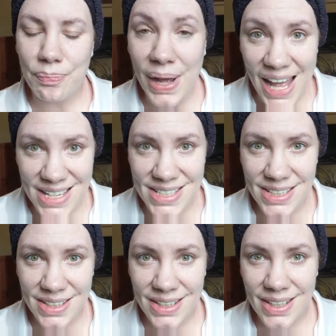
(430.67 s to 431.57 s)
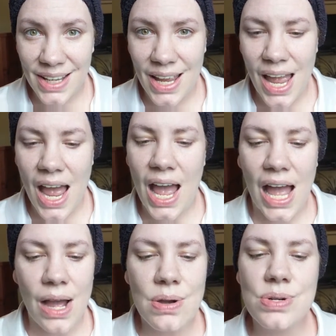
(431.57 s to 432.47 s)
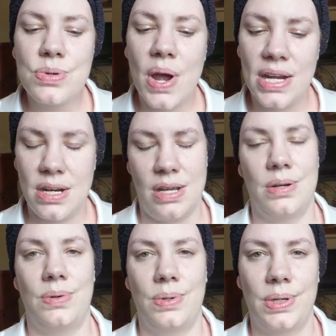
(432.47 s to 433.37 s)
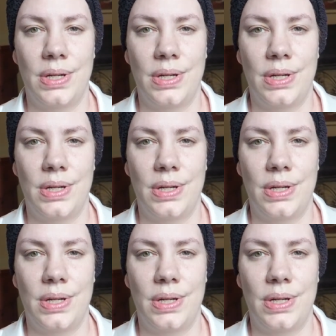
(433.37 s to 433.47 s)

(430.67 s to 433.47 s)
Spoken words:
But how do I know